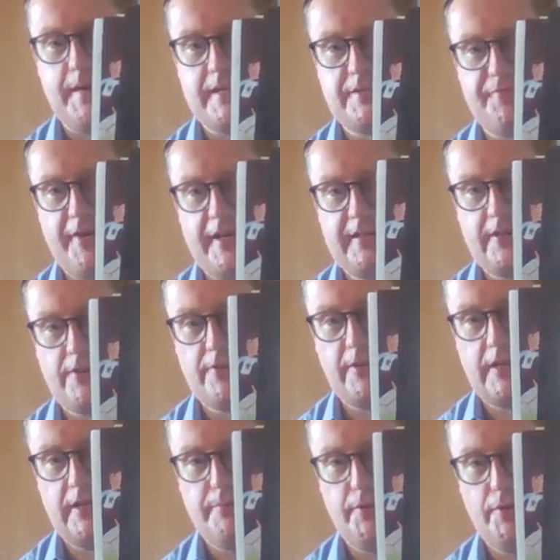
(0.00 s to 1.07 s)
best friend, the
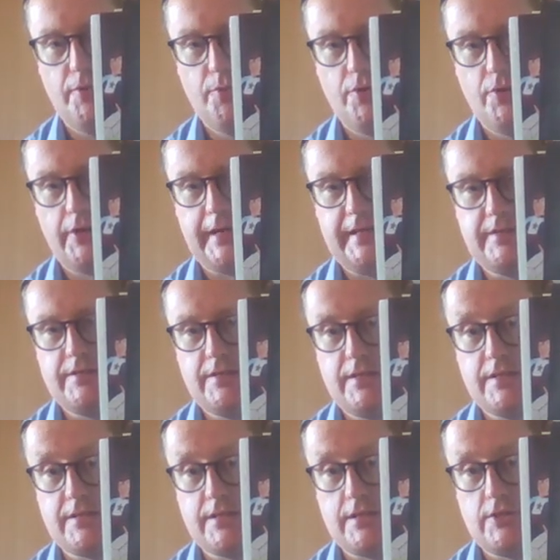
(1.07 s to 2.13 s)
cricket ball, walk into
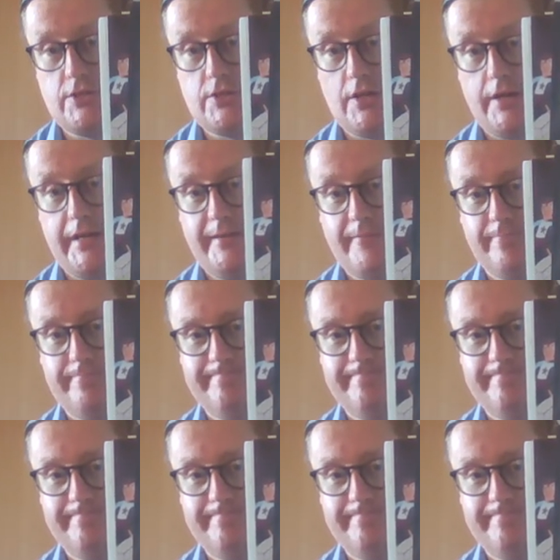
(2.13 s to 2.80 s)
the sunshine.